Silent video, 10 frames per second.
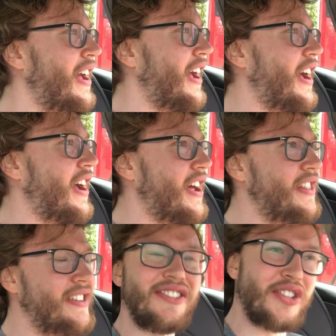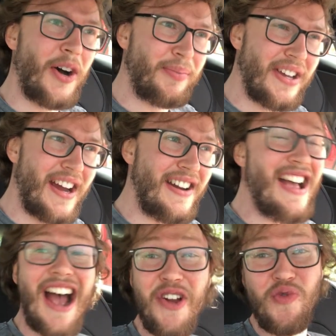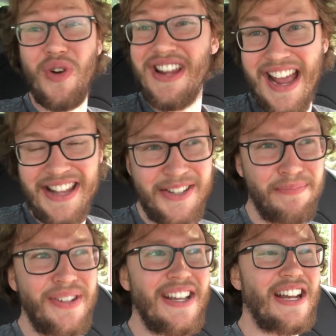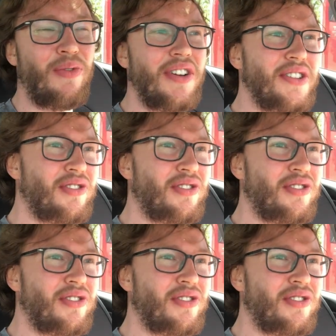And I stopped there. I really had to pee and I wanted